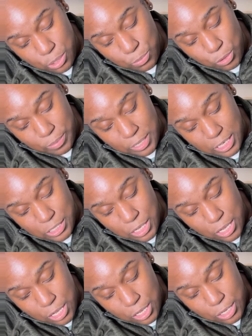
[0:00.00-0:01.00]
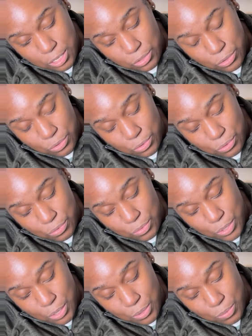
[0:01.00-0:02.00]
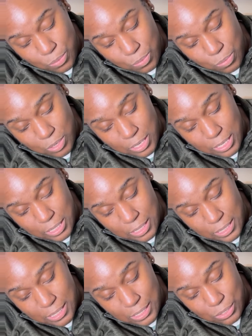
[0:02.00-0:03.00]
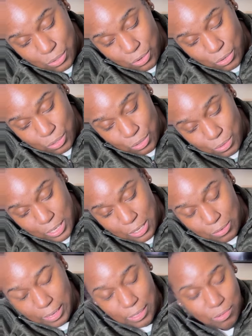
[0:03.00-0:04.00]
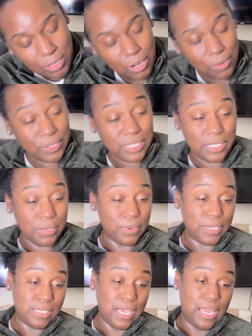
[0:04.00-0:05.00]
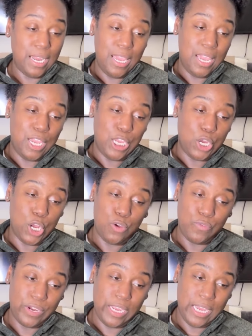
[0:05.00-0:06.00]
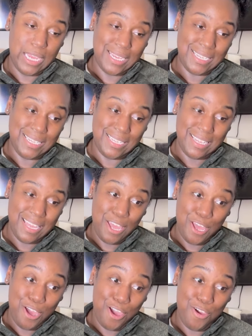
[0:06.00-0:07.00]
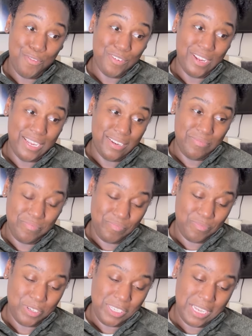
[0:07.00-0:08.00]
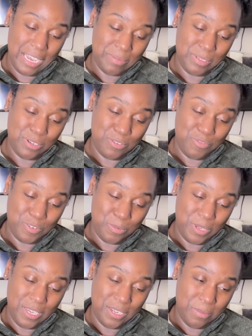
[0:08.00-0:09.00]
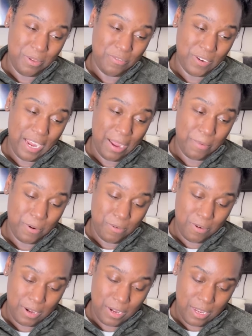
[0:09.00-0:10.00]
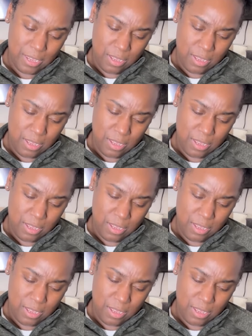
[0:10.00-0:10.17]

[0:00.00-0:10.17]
anymore because you don't want this all to go to hell. Like you can already see where it's headed and you're over it. Over it. What's the obstacle for the week going to be for Capricorn?